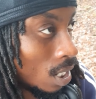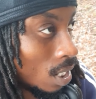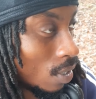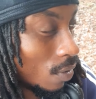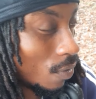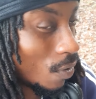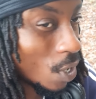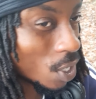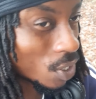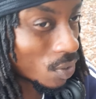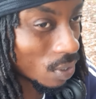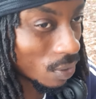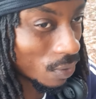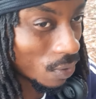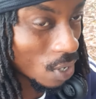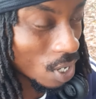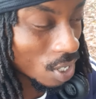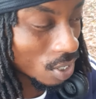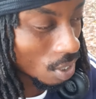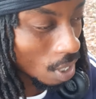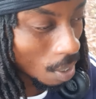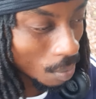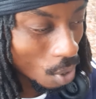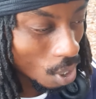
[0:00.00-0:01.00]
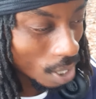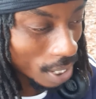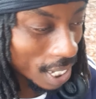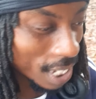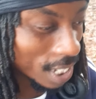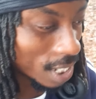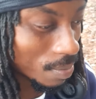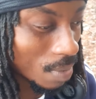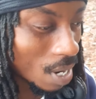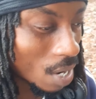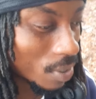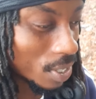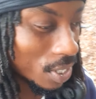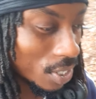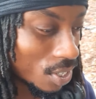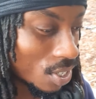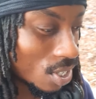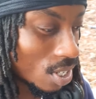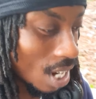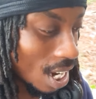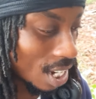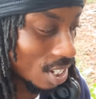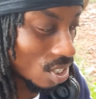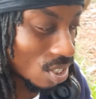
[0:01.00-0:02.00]
First thing first, yeah, I'm not against
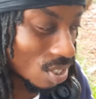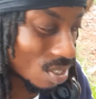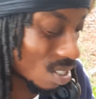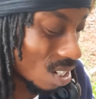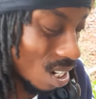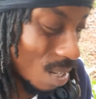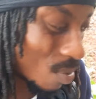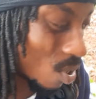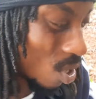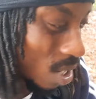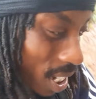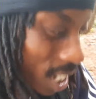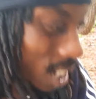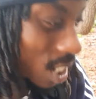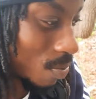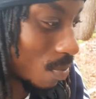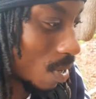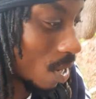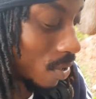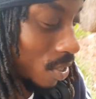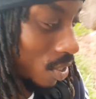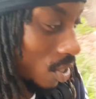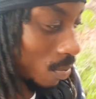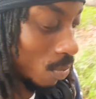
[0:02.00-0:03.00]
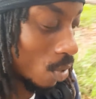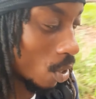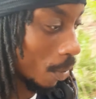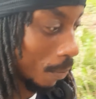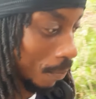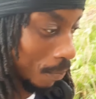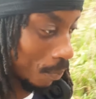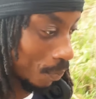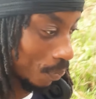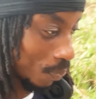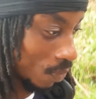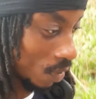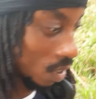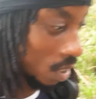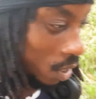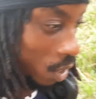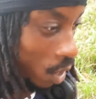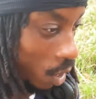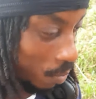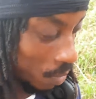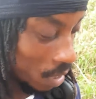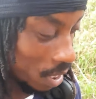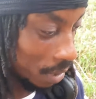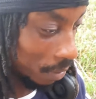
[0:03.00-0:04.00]
marriage. I'm not against marriage. I'm not. You know
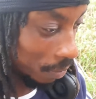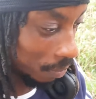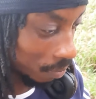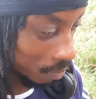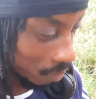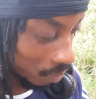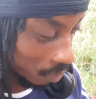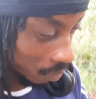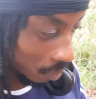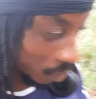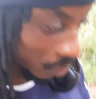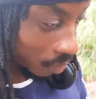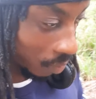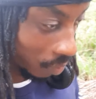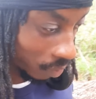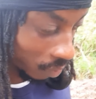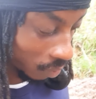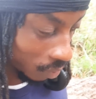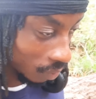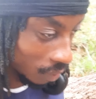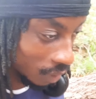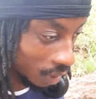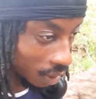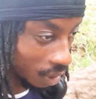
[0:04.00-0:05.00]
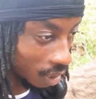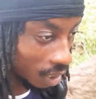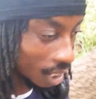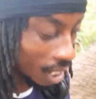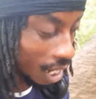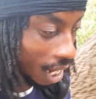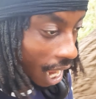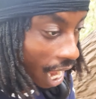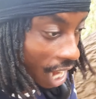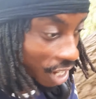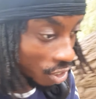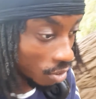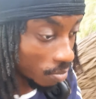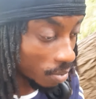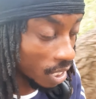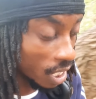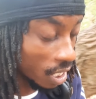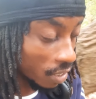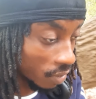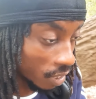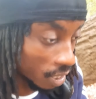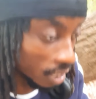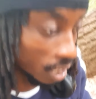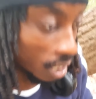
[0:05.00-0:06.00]
what I mean? I actually
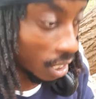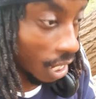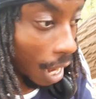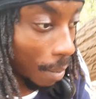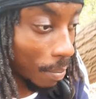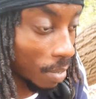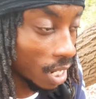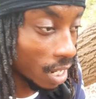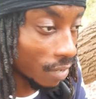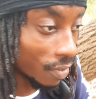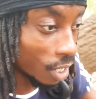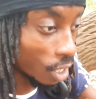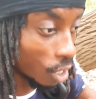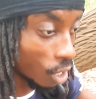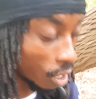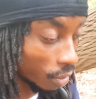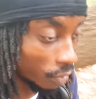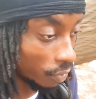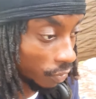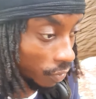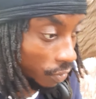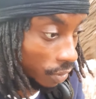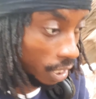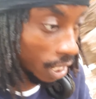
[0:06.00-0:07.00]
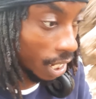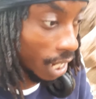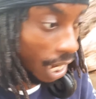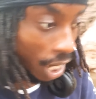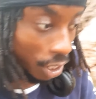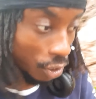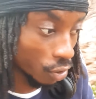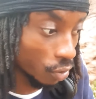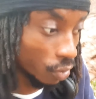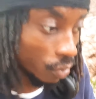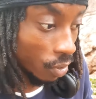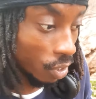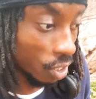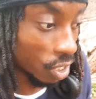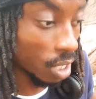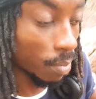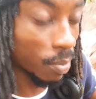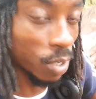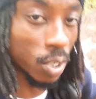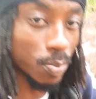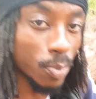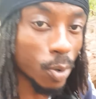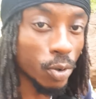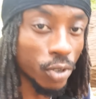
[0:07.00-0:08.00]
believe in love, yeah, I do, because I'm
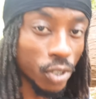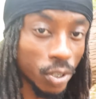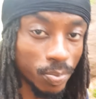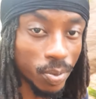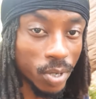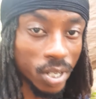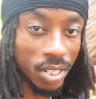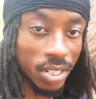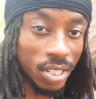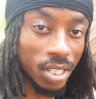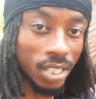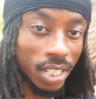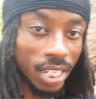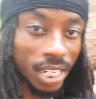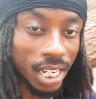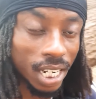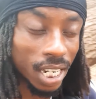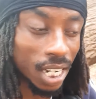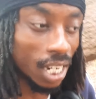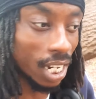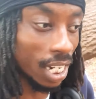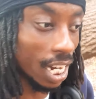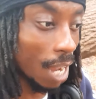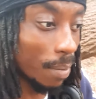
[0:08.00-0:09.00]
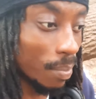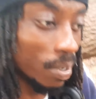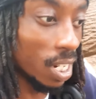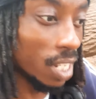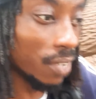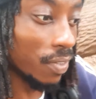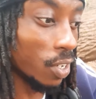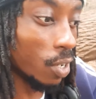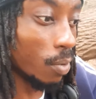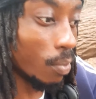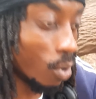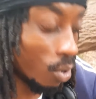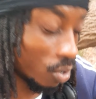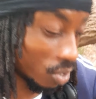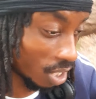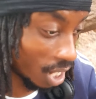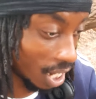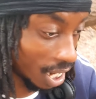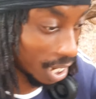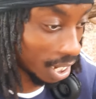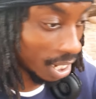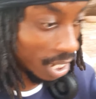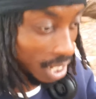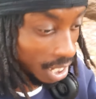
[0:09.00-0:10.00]
a spiritual person, yeah, and I believe in the Most
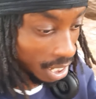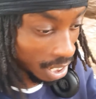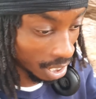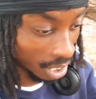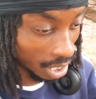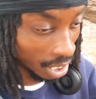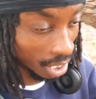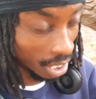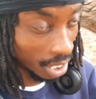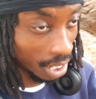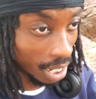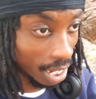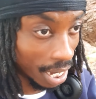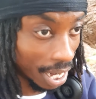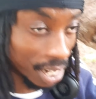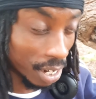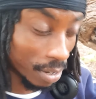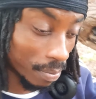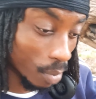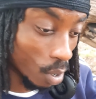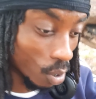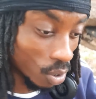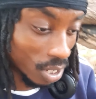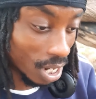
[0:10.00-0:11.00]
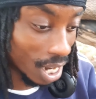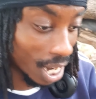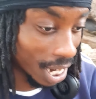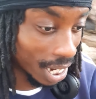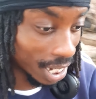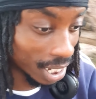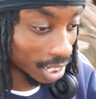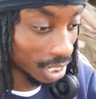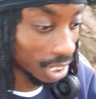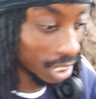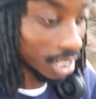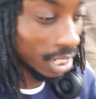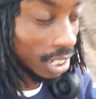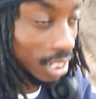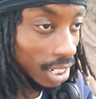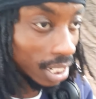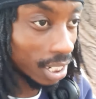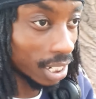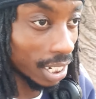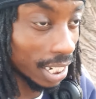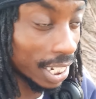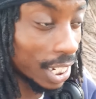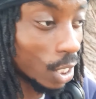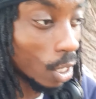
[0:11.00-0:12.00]
High. And the Most High,
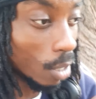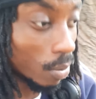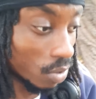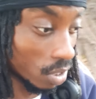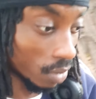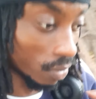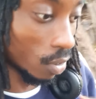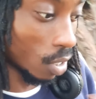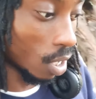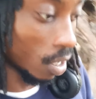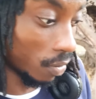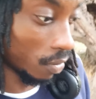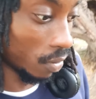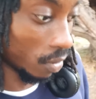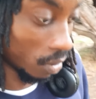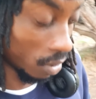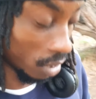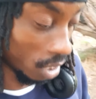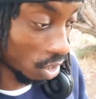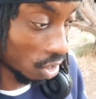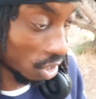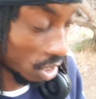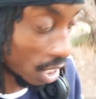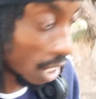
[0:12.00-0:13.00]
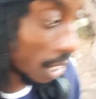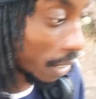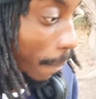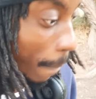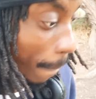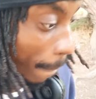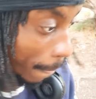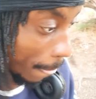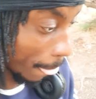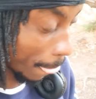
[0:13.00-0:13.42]
He comes with love, you understand?